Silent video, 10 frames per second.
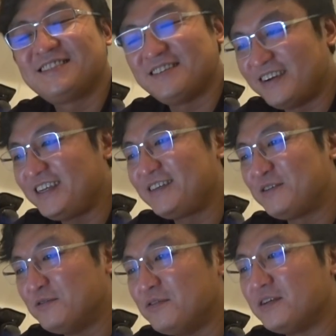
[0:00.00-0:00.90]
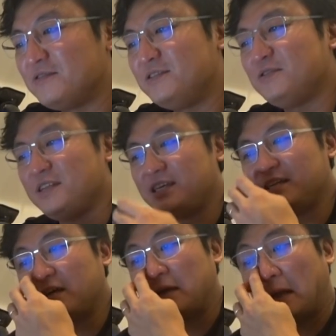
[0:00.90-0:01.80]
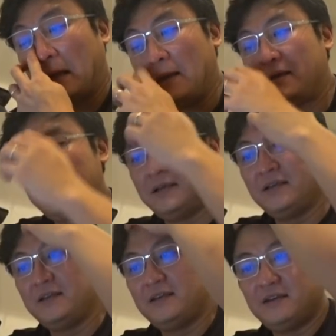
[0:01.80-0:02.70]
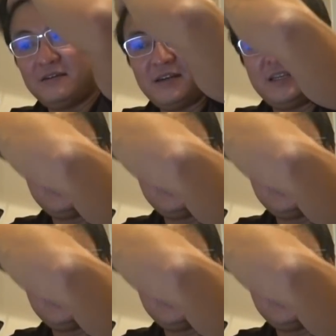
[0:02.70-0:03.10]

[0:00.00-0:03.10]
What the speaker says: Right? Go for the 328i. Alright.